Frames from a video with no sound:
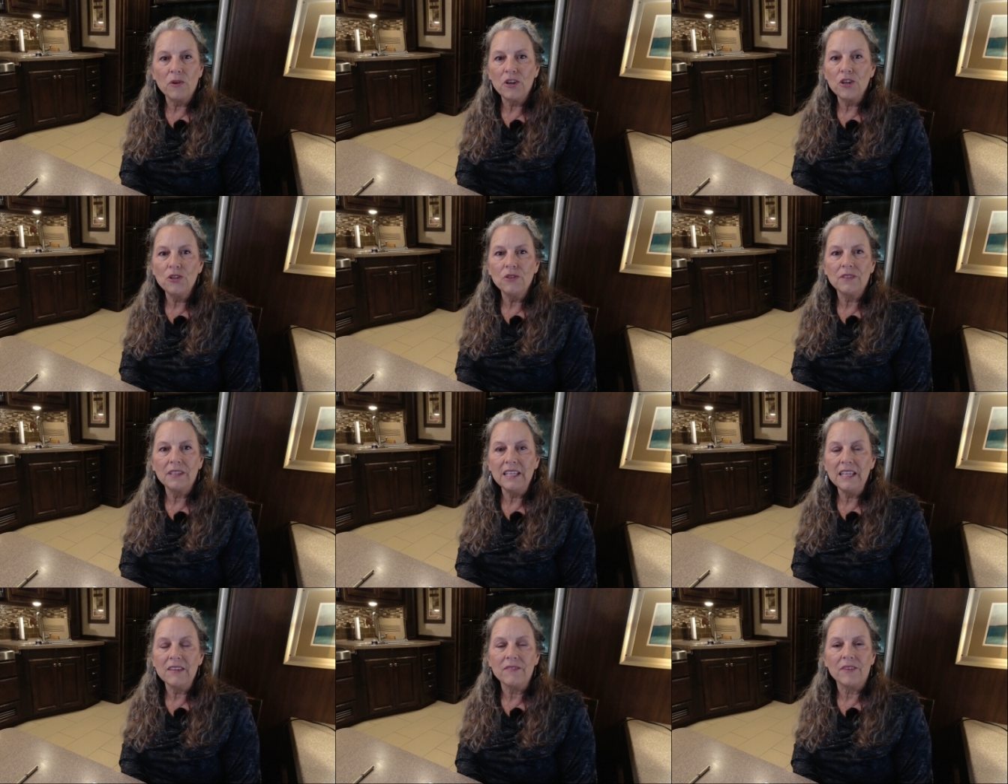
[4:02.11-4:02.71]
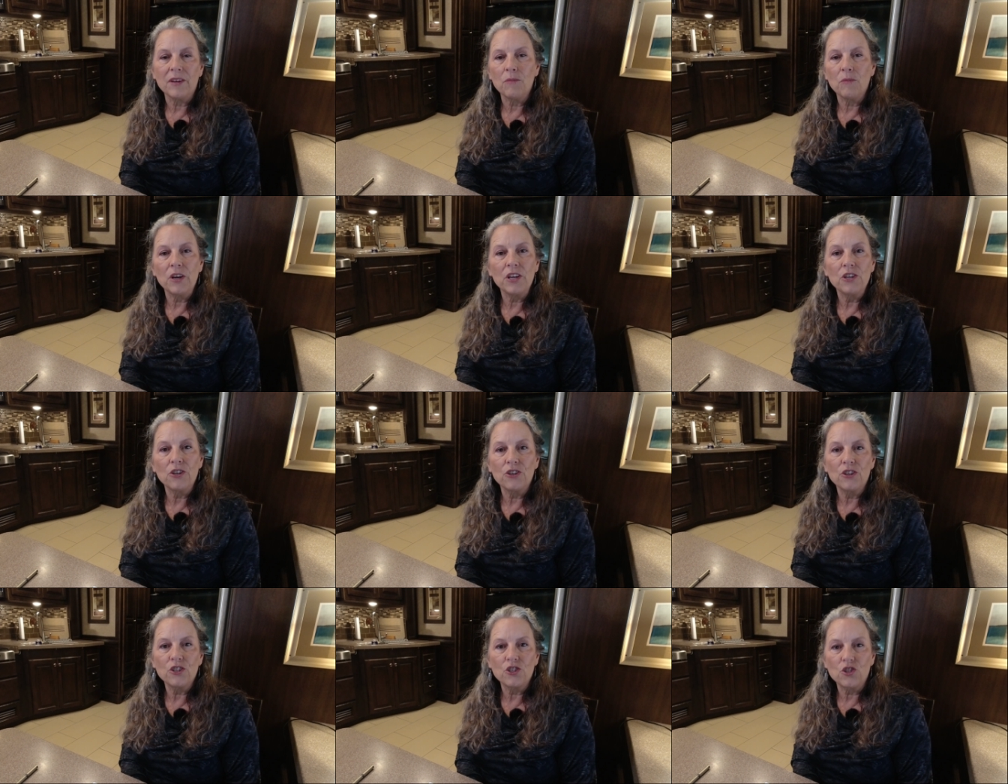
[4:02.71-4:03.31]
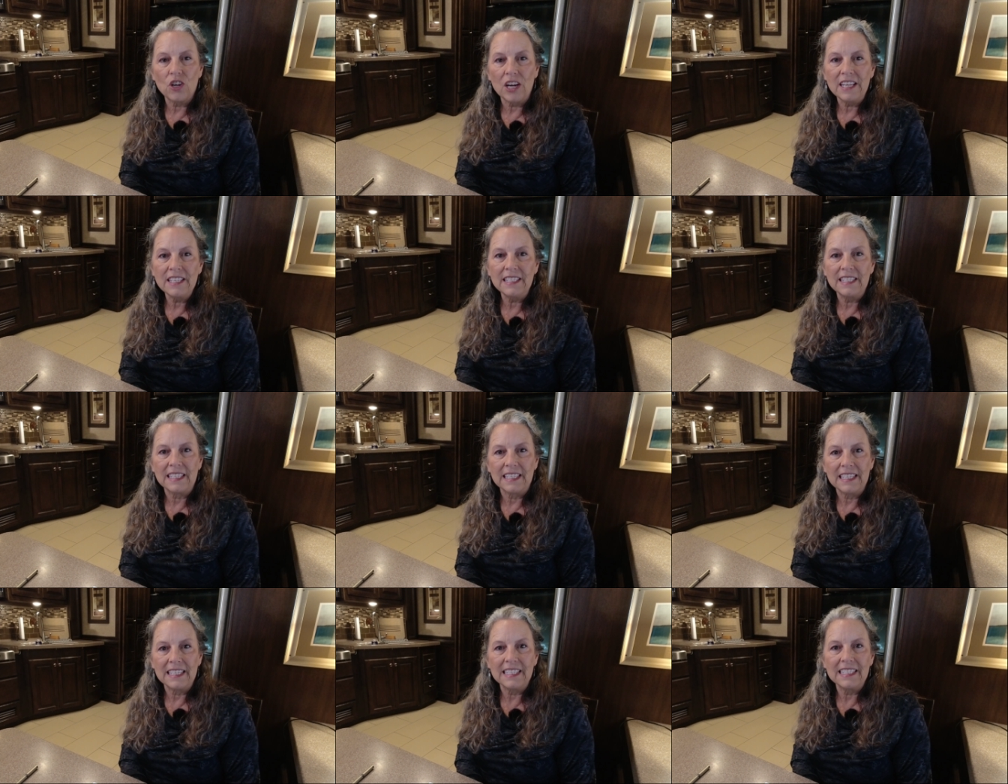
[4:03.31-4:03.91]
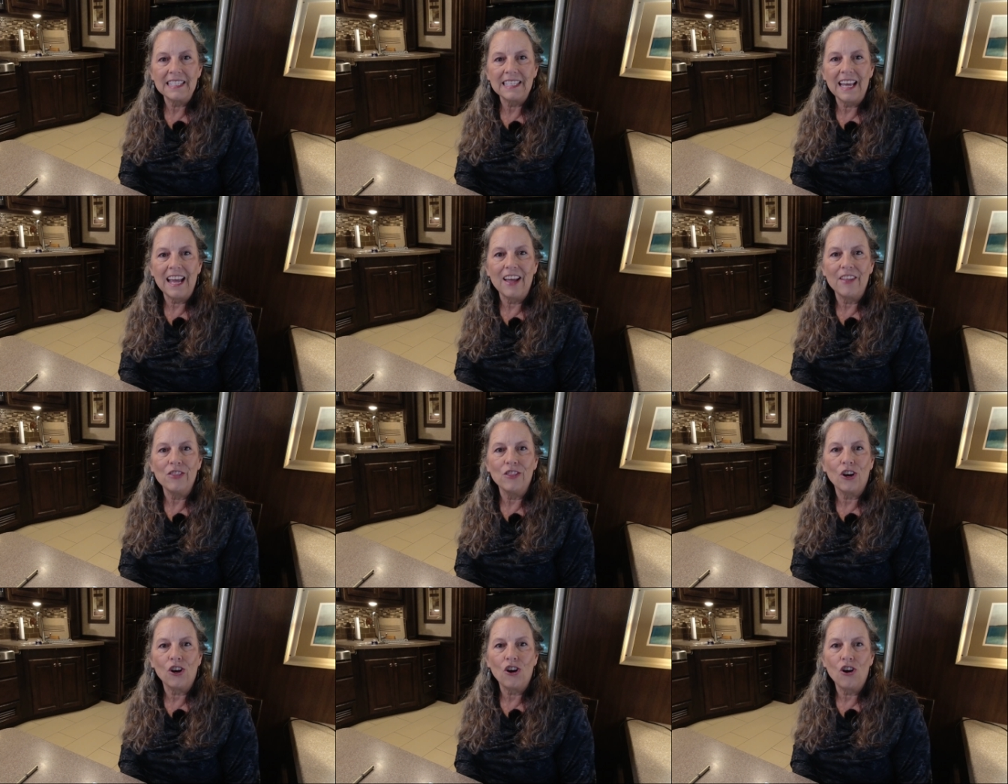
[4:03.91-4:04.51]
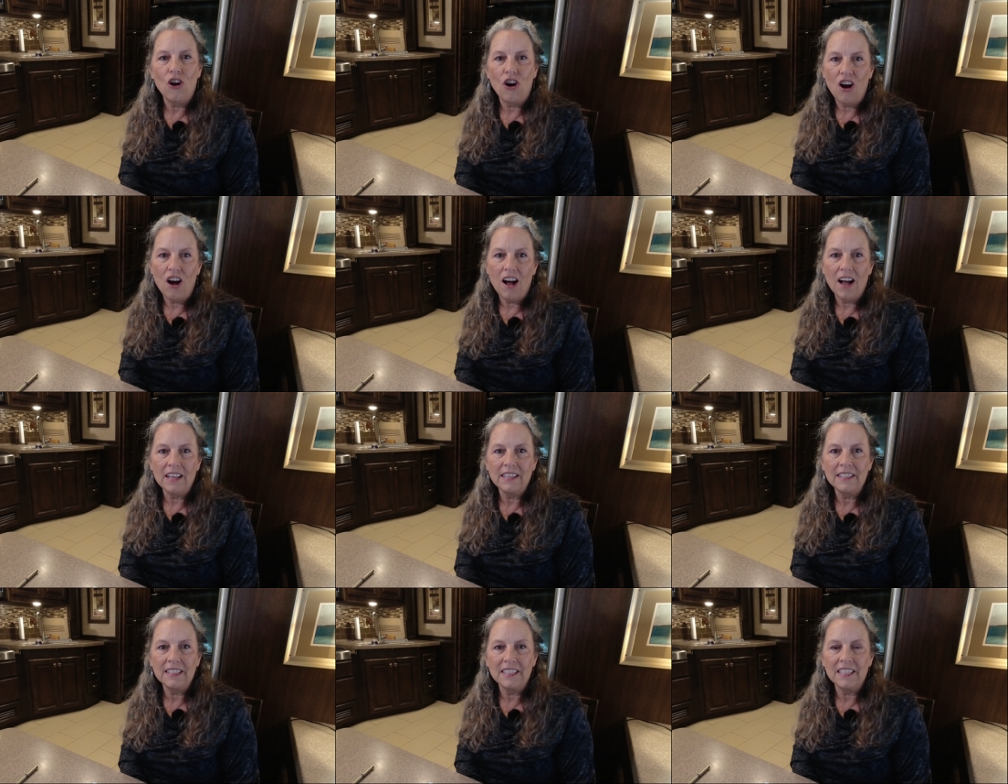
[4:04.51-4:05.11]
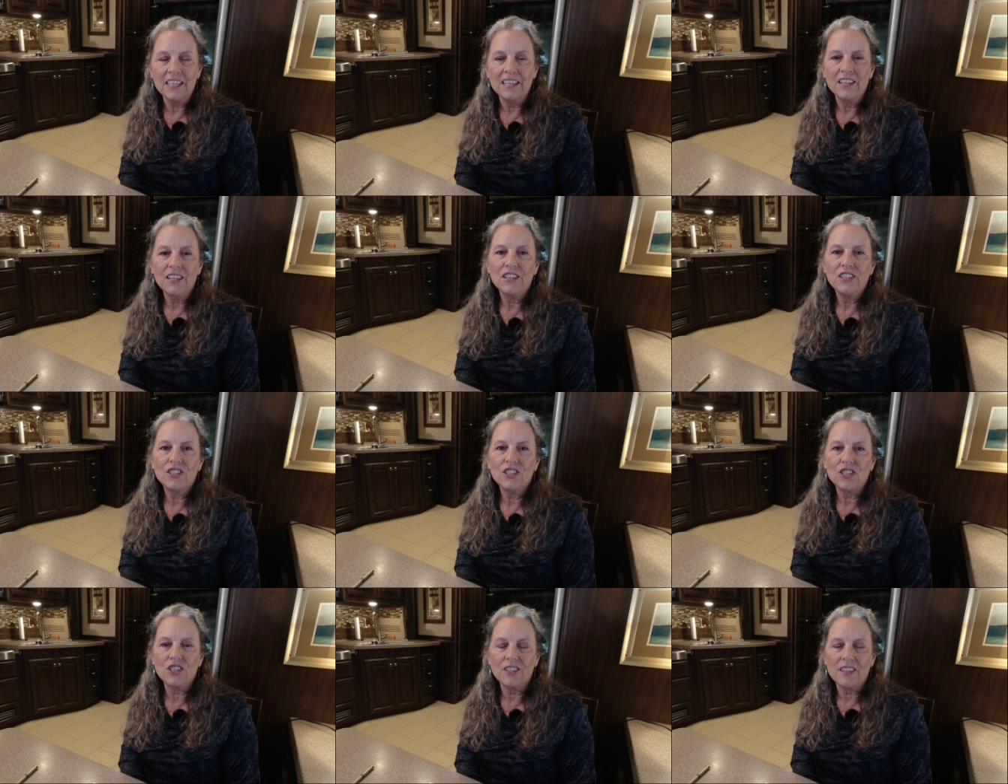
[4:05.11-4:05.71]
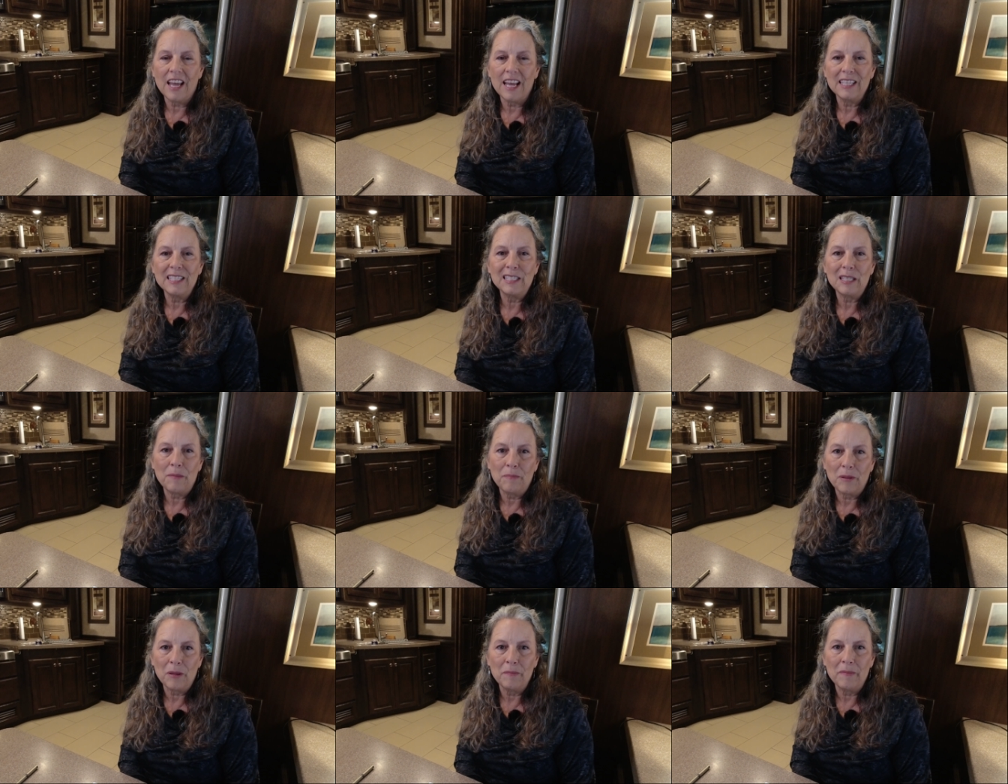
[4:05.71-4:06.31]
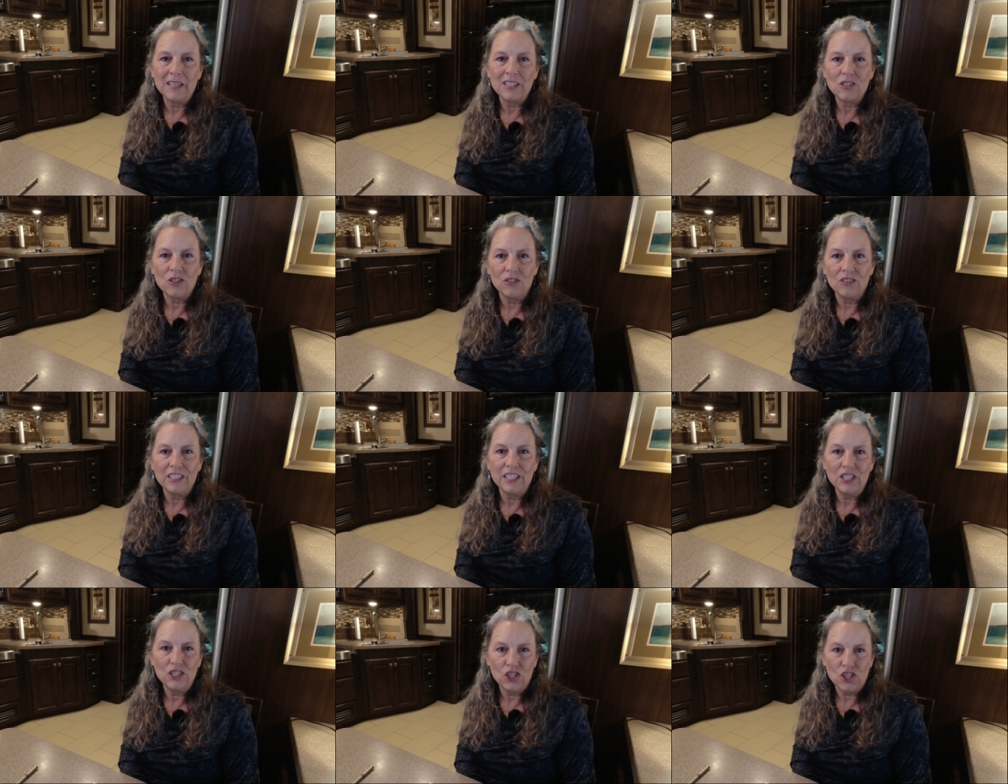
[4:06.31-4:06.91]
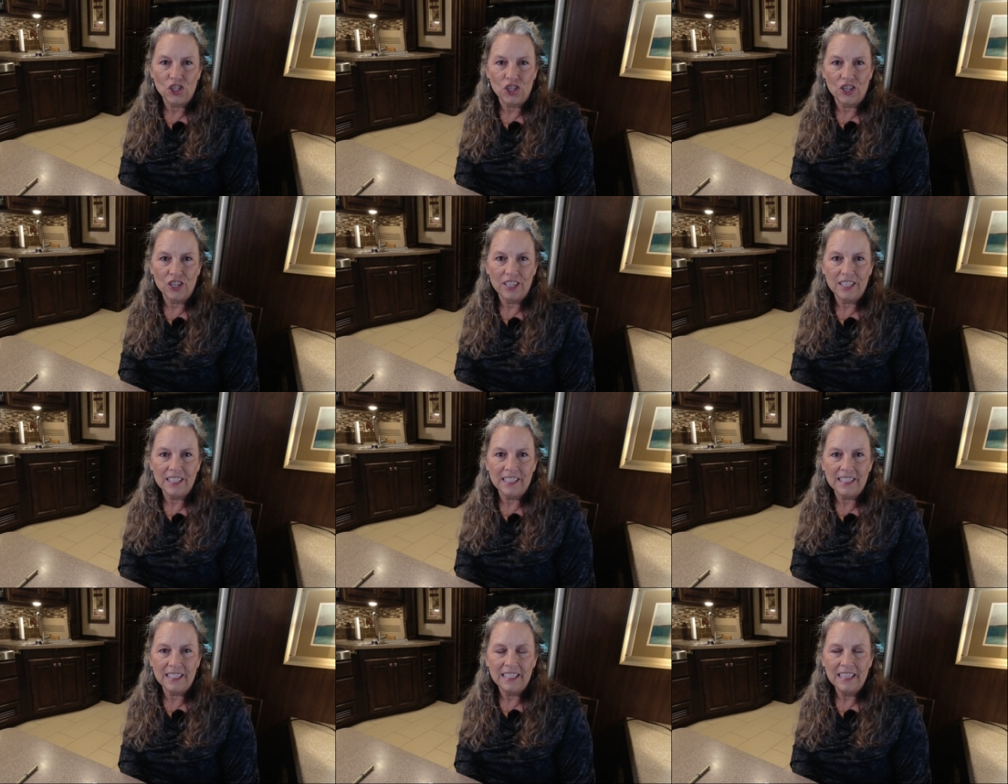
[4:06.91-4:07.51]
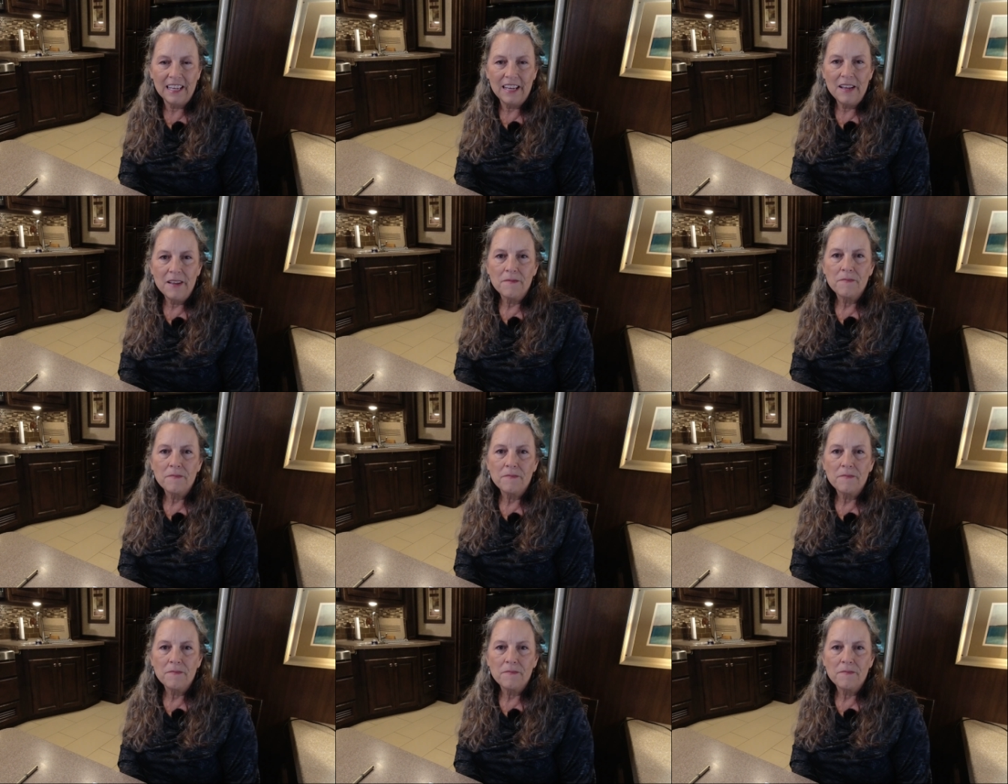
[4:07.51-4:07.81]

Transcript: where you live and what your address is and the cost to that supplemental insurance,